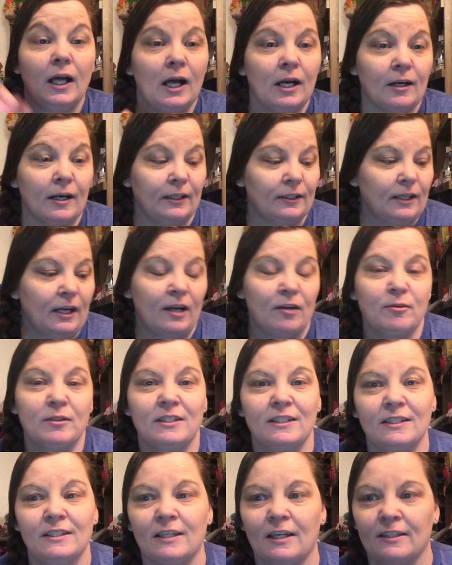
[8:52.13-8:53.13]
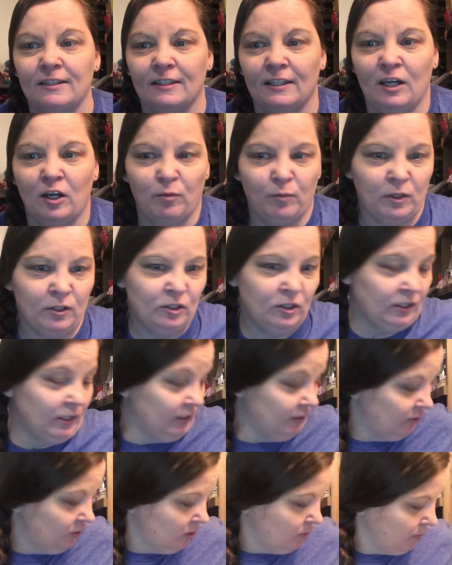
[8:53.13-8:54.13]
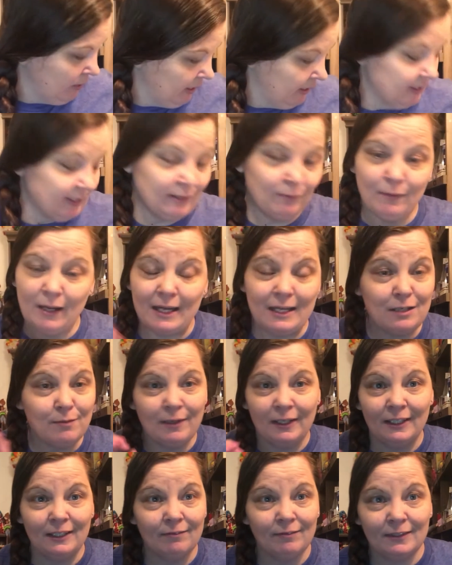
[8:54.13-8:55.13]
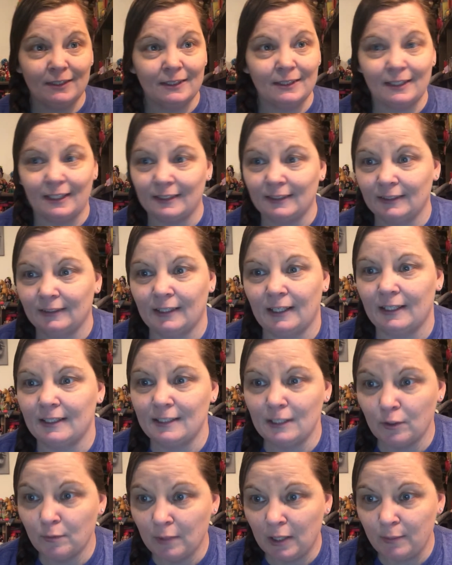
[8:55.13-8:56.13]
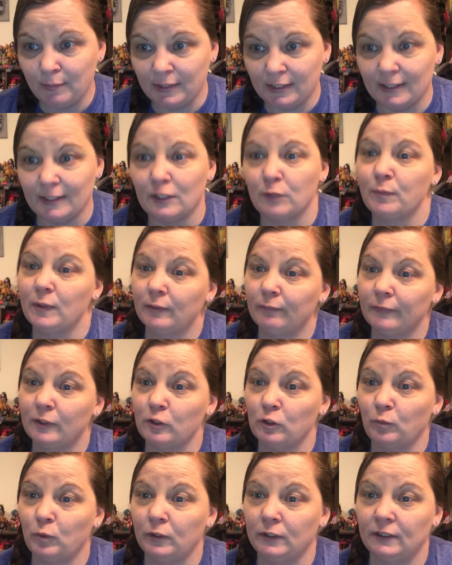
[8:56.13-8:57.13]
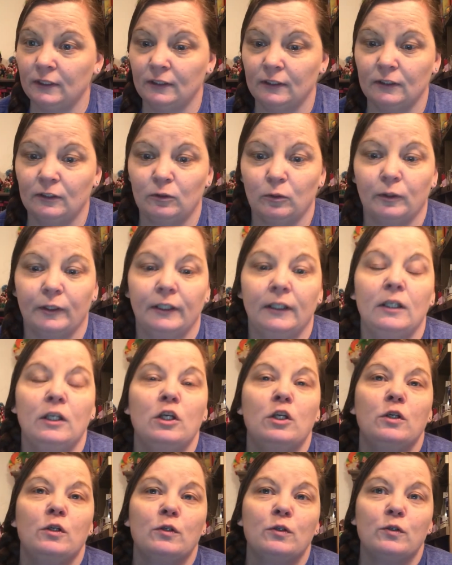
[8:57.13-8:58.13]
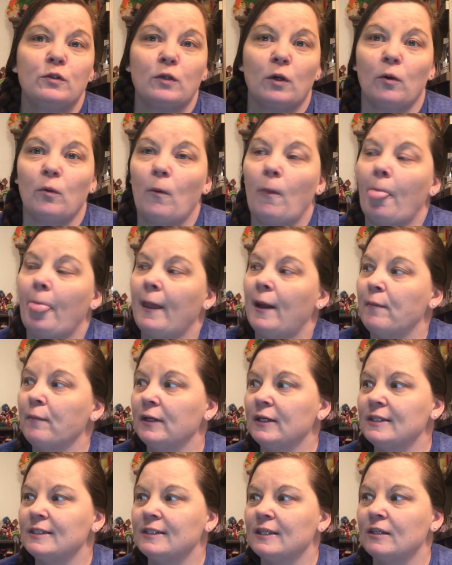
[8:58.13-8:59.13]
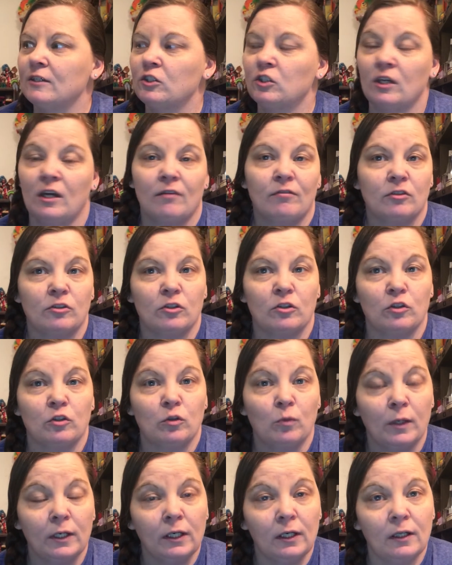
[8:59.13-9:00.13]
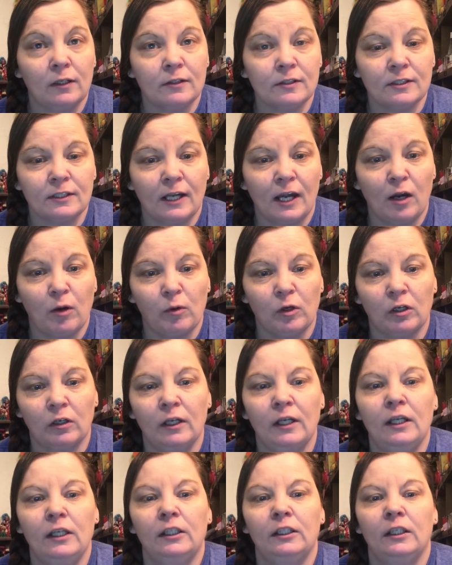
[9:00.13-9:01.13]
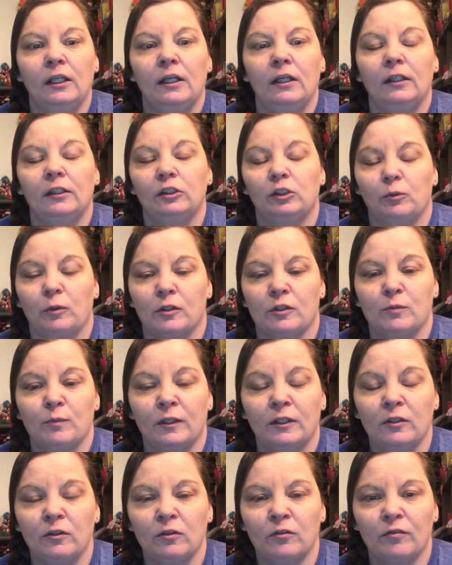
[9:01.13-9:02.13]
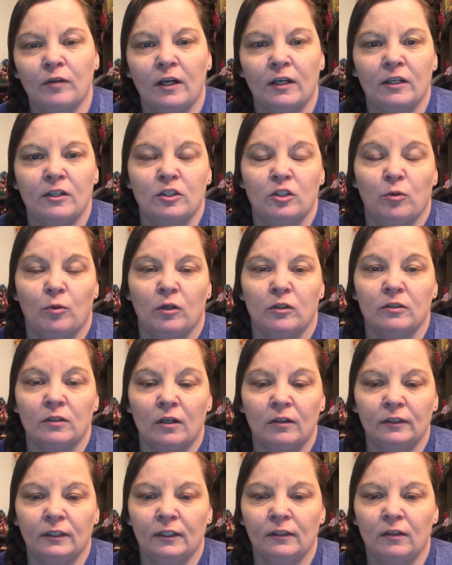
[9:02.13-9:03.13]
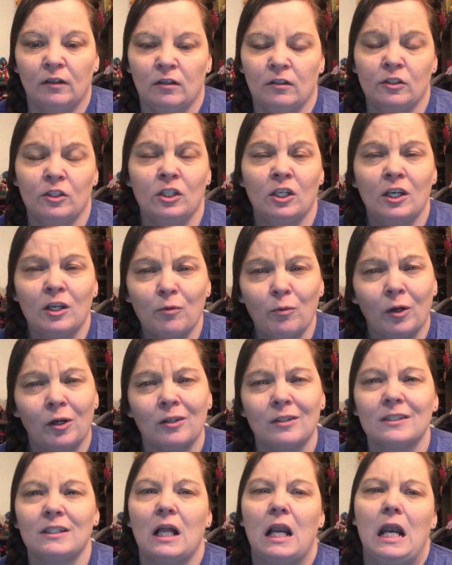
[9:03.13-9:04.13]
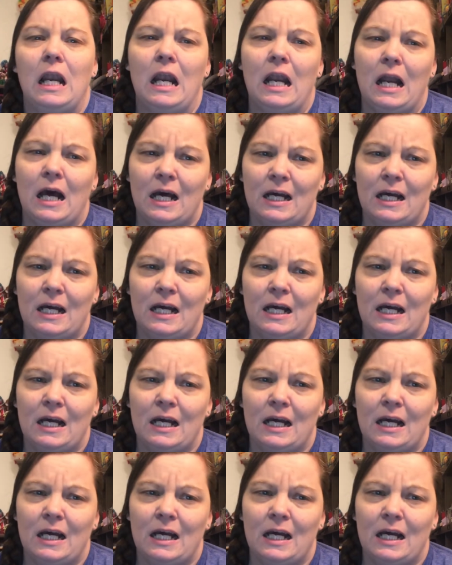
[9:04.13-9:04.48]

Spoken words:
Alright, I was discussing how much Angie makes, and why am I even discussing that? It's none of my business, but there's a point to this story. So, I'm going to say she averages $20 an hour. She works Monday through Friday. She works all day long. She works a